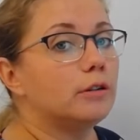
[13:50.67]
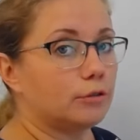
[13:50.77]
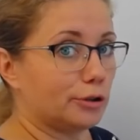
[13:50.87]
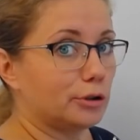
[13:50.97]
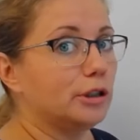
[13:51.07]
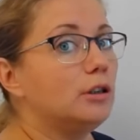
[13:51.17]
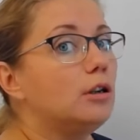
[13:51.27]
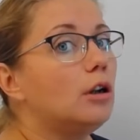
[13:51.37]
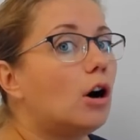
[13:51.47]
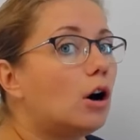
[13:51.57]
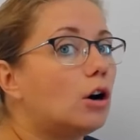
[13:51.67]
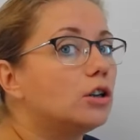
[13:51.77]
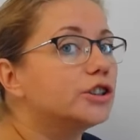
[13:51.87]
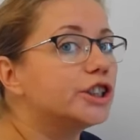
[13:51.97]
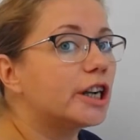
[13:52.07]
for a
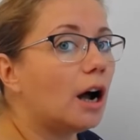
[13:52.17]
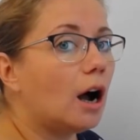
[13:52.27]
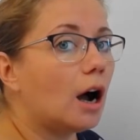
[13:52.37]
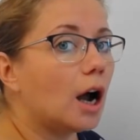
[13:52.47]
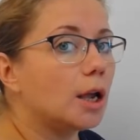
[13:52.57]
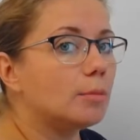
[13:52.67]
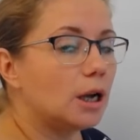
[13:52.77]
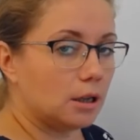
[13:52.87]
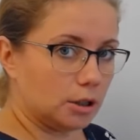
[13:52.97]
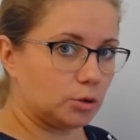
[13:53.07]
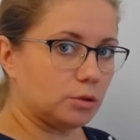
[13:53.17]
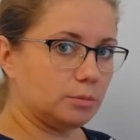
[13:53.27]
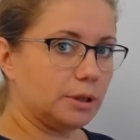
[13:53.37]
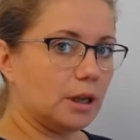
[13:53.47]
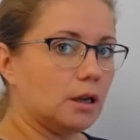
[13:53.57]
long time, it will
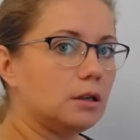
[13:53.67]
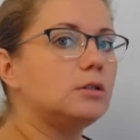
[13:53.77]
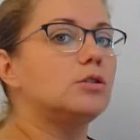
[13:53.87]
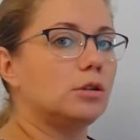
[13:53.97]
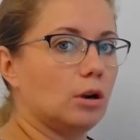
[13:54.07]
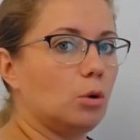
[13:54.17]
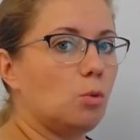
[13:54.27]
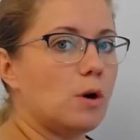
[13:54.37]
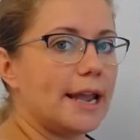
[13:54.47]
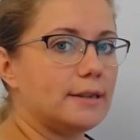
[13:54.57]
be to go away.